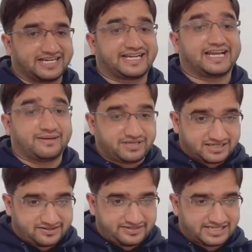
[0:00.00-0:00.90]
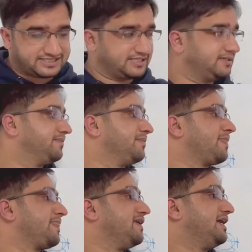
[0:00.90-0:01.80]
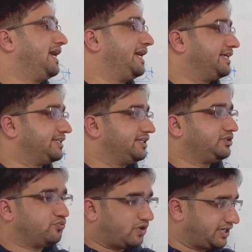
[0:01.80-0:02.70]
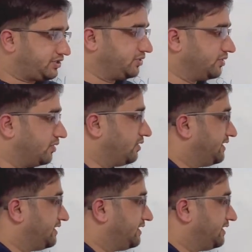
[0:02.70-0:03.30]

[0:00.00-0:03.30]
a chemical reaction and you want to know